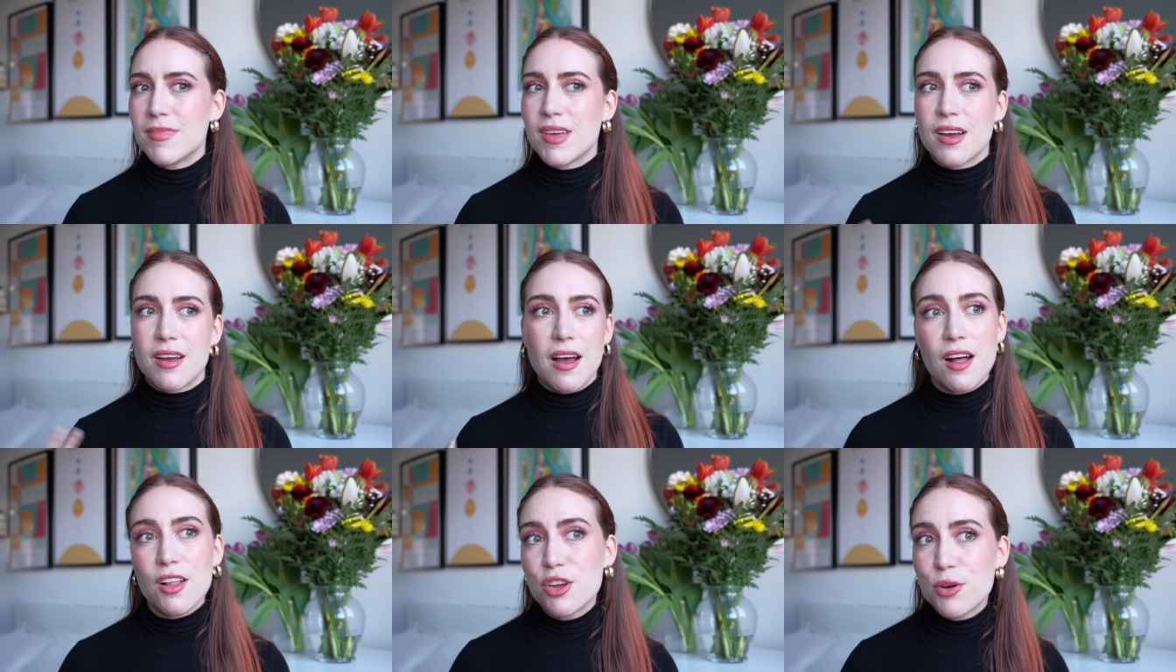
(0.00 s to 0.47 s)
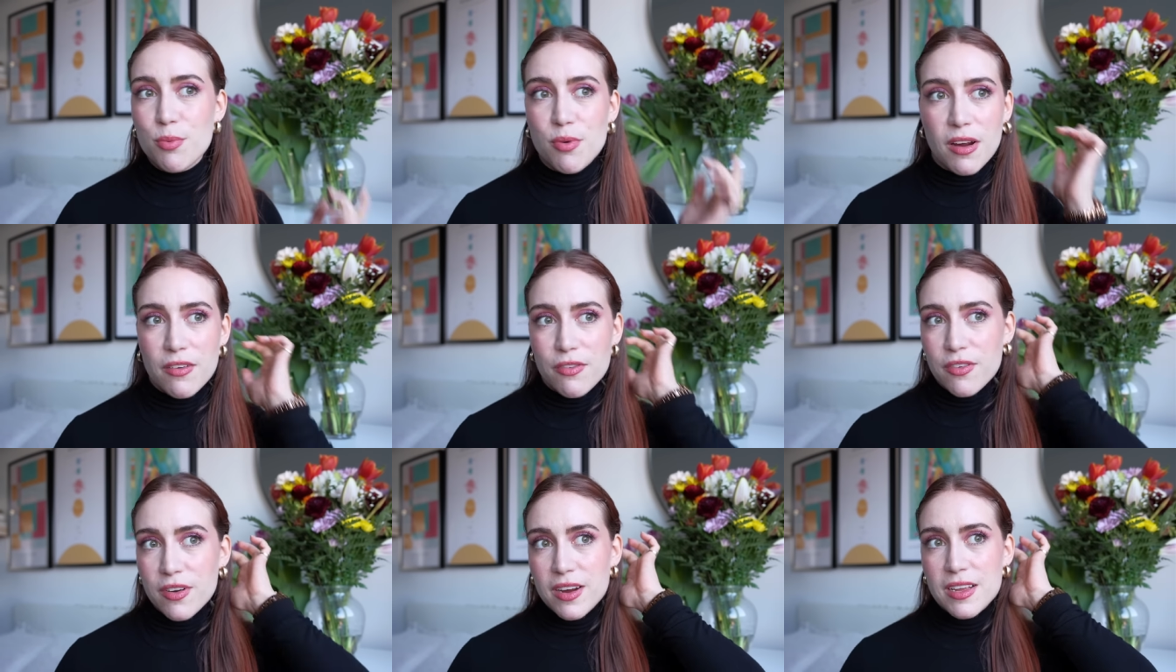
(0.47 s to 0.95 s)
A color
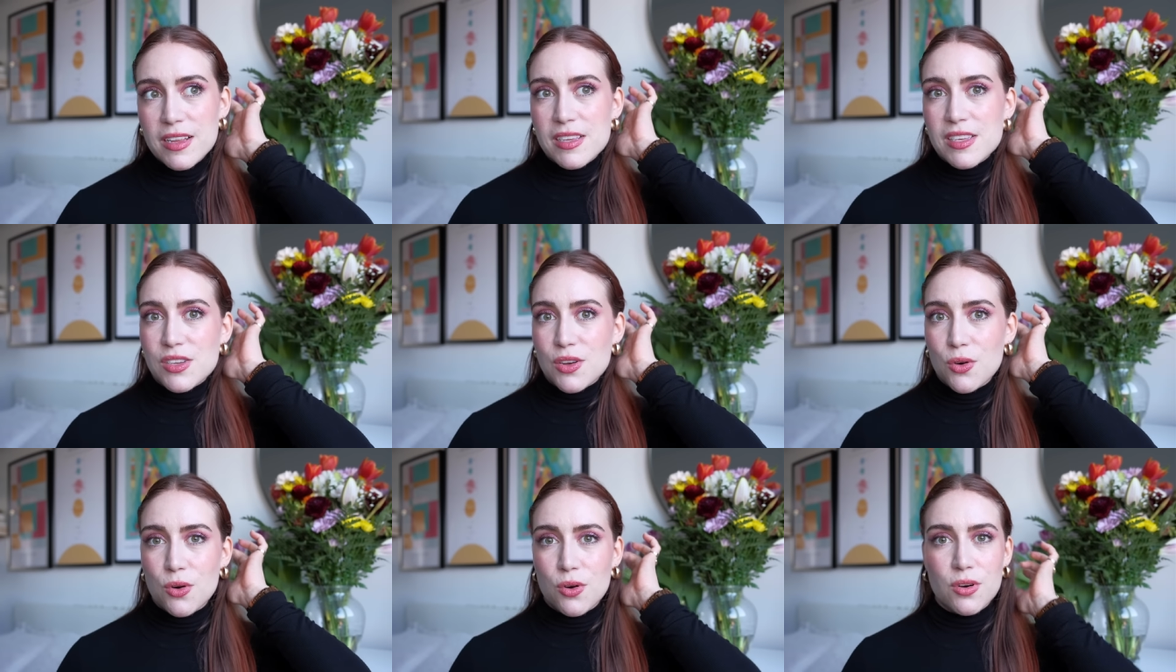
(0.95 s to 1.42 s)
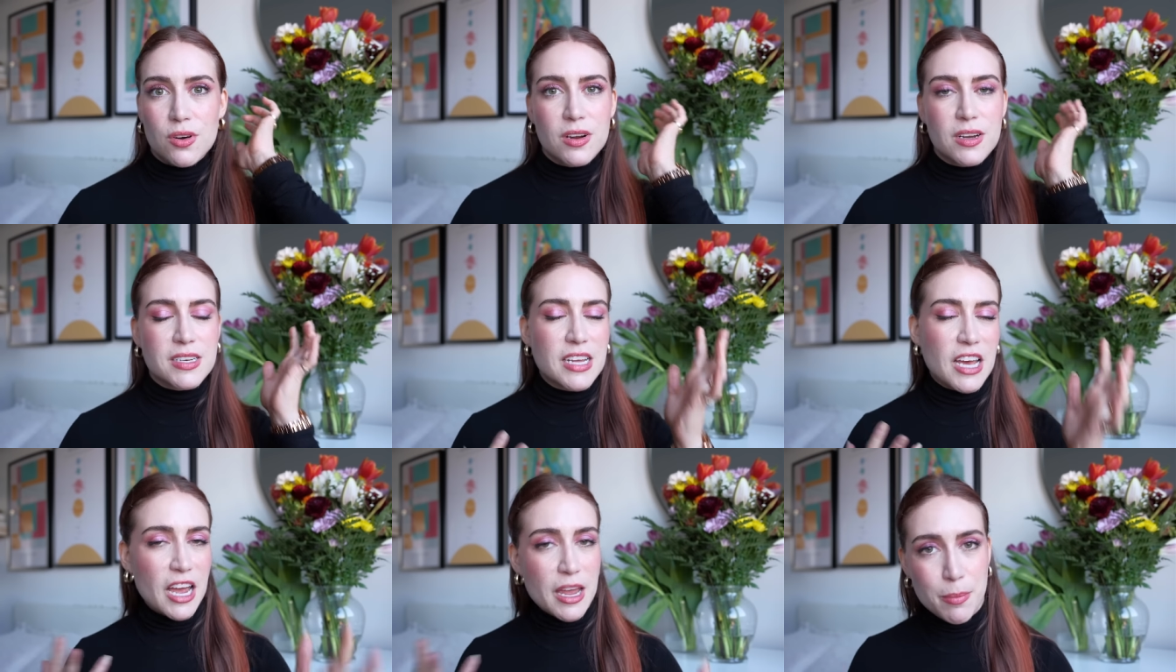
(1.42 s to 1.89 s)
preference or
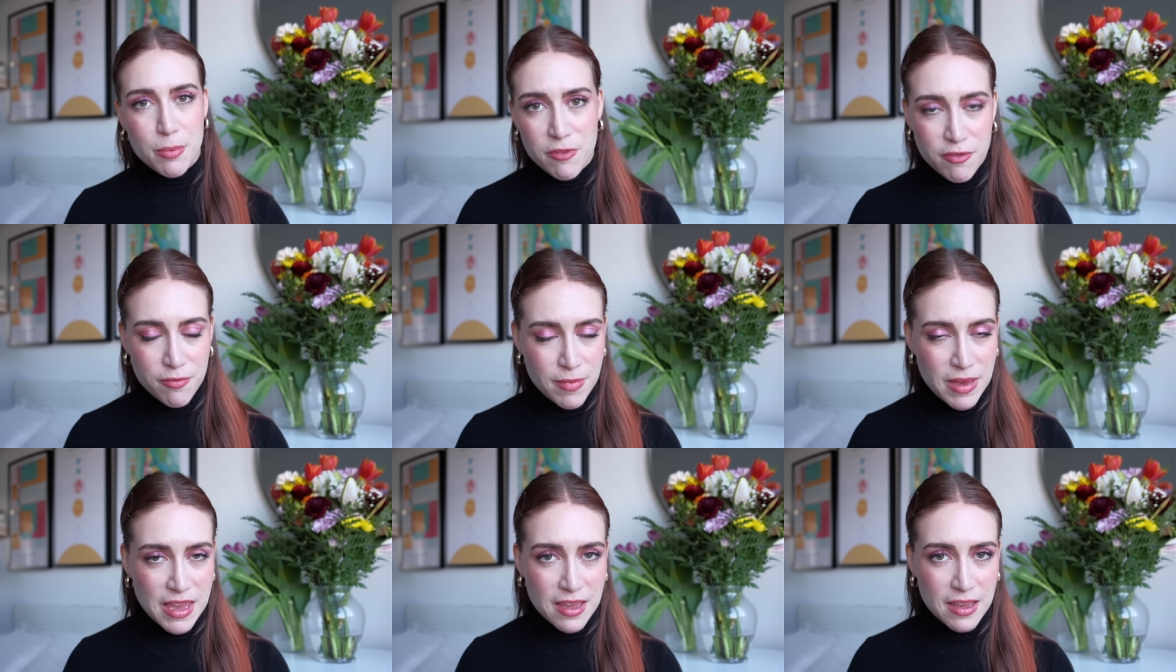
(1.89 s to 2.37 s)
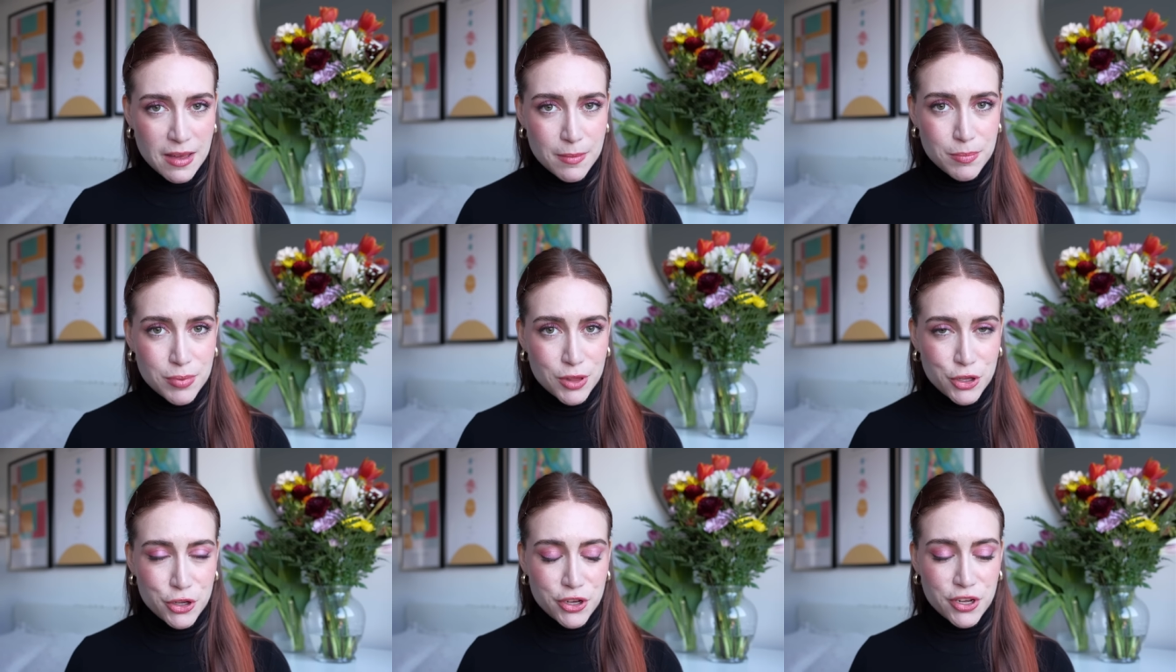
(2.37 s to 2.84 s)
a type of
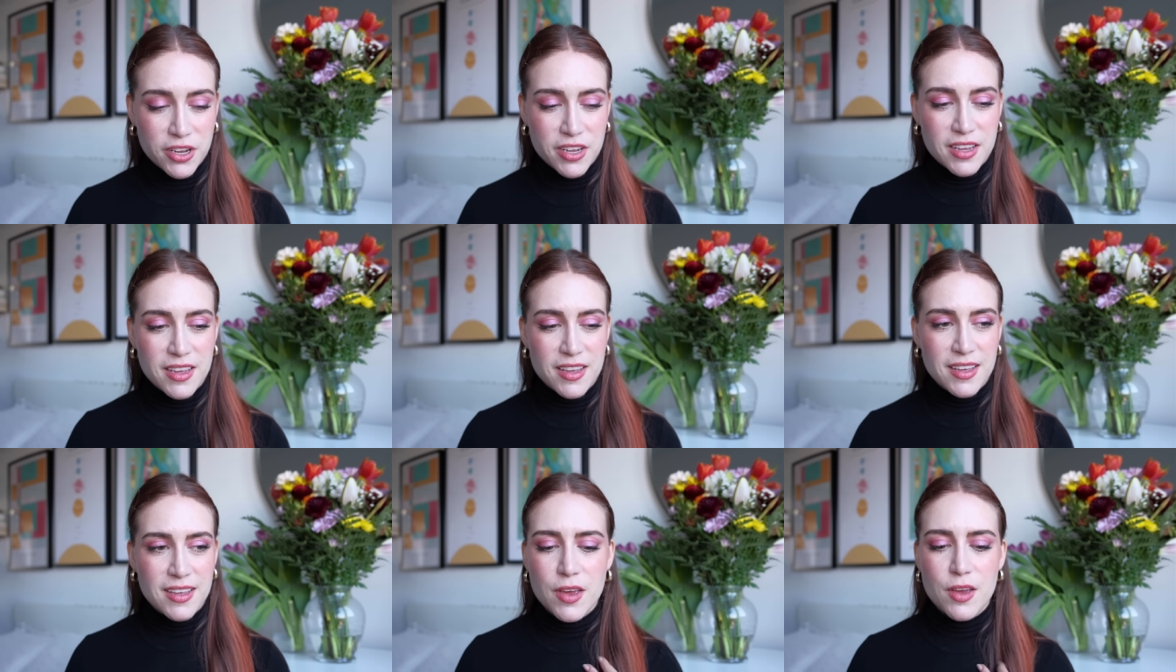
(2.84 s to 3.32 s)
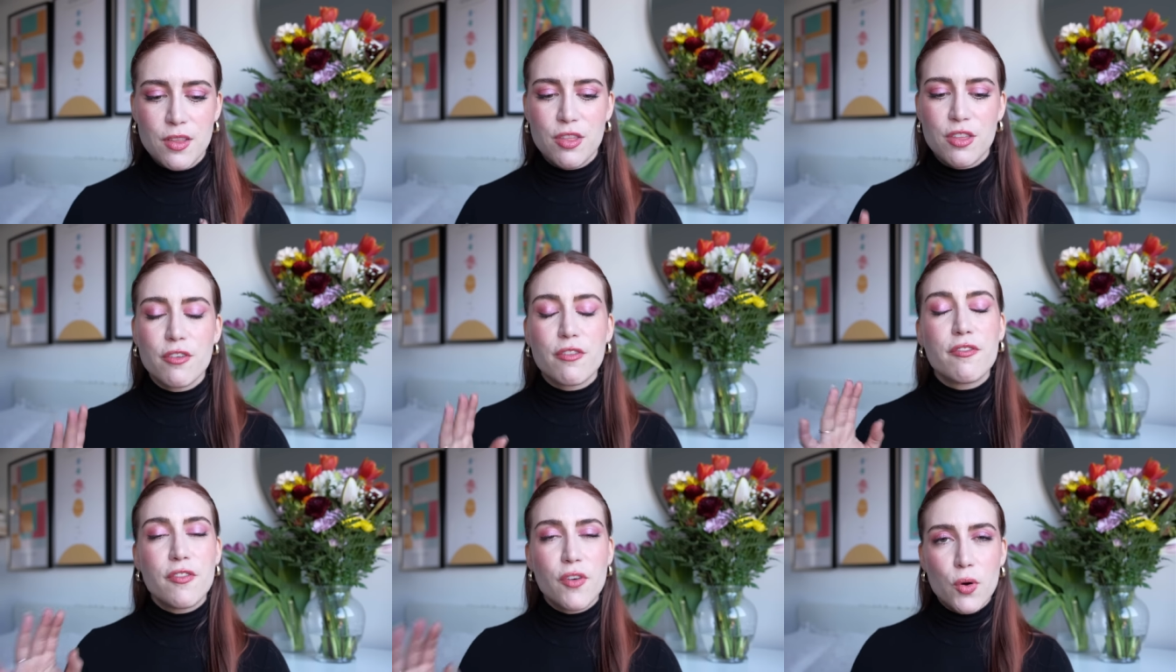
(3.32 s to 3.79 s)
makeup look,
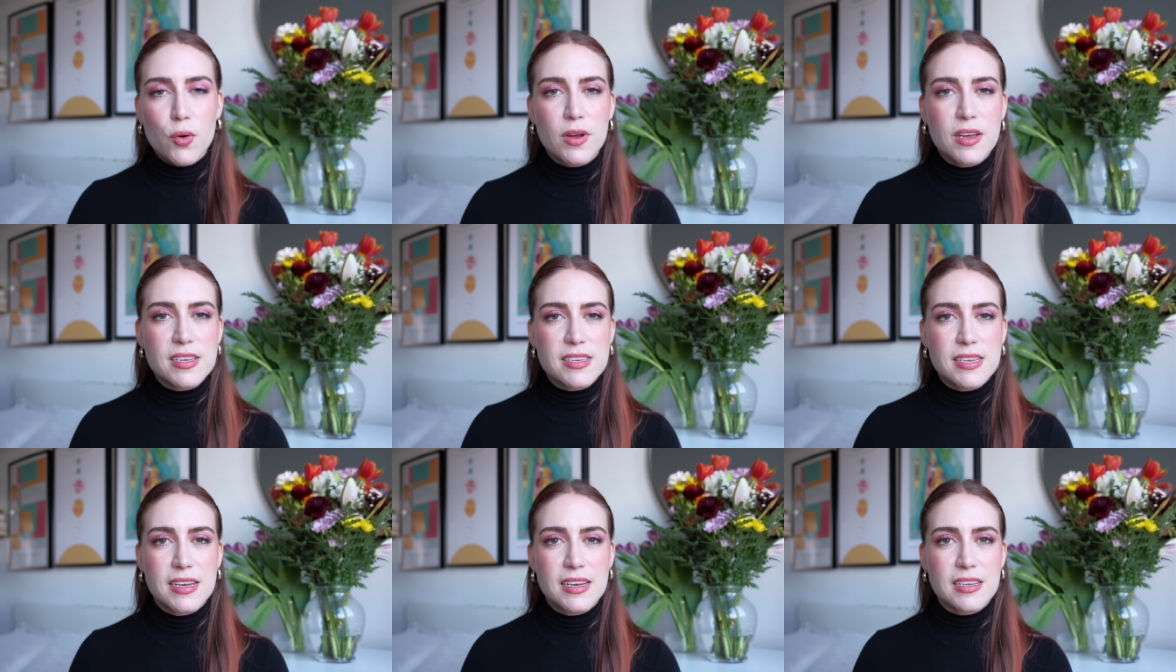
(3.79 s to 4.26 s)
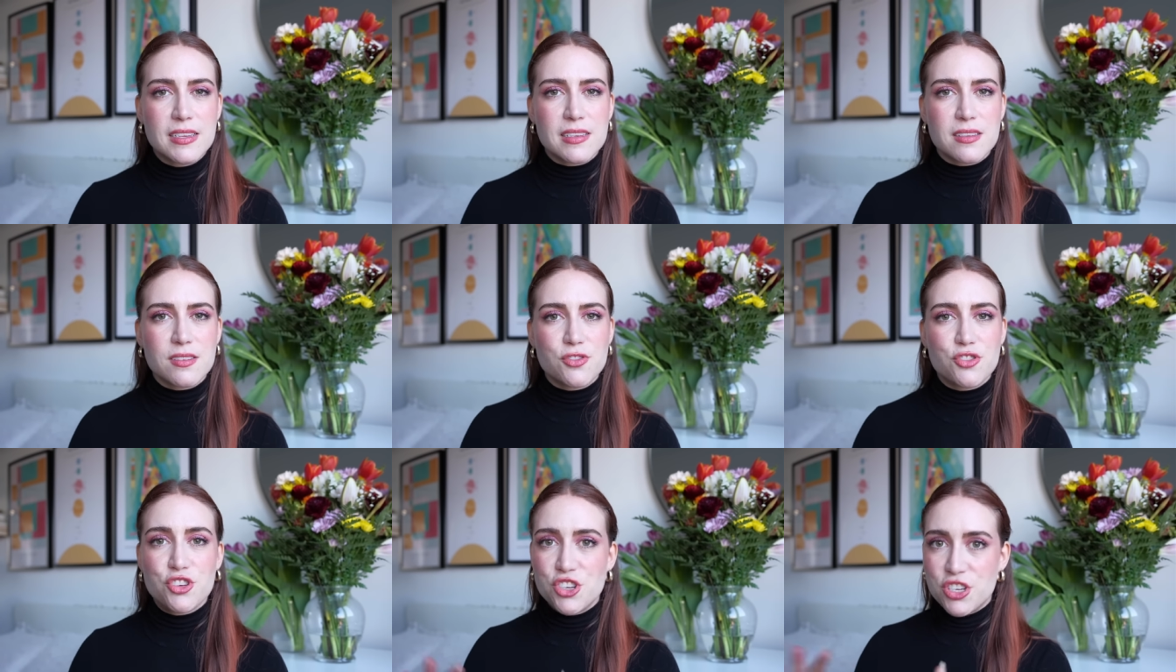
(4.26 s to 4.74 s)
the focus
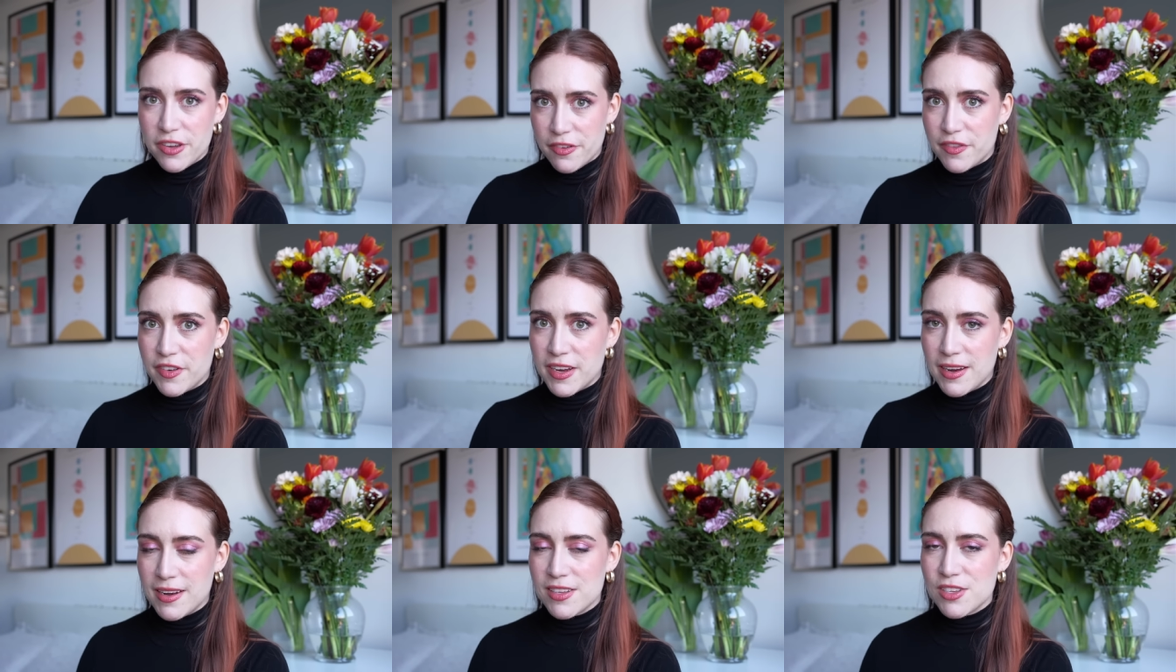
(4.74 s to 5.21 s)
has shifted.